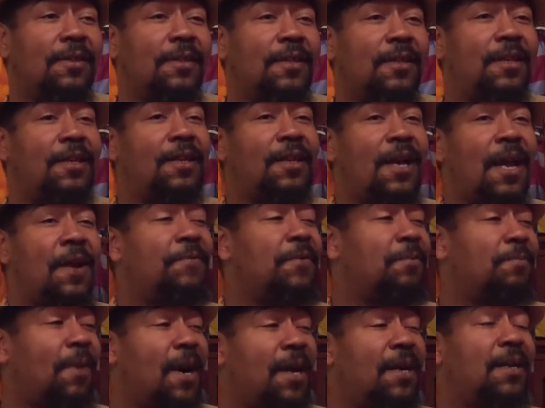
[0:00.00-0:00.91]
get
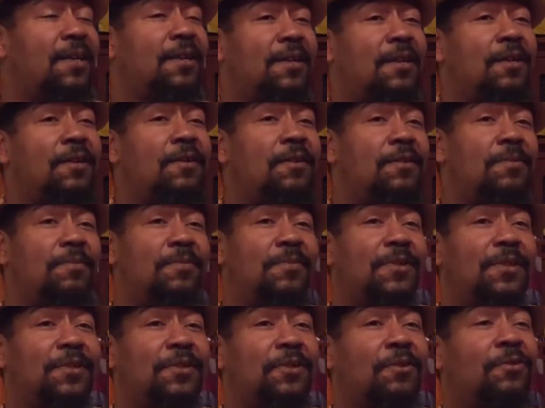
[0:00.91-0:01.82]
everybody to come
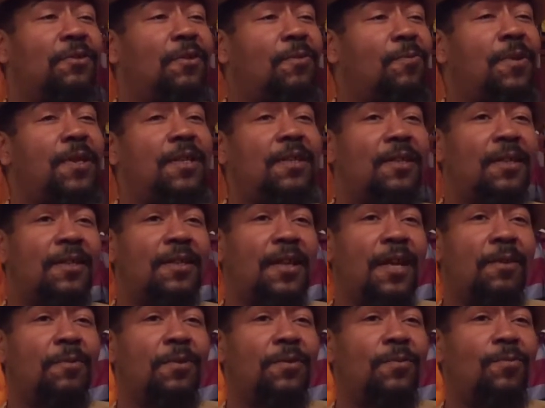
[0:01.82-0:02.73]
on a week that
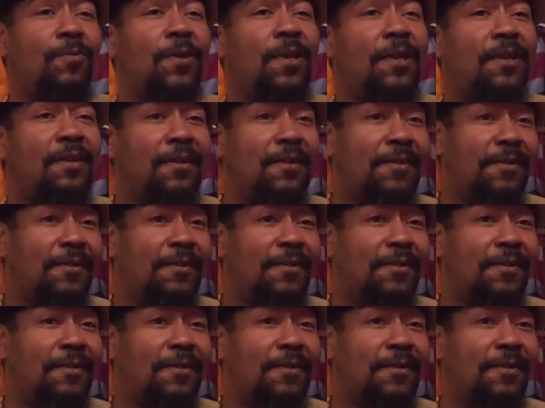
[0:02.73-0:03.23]
they would win.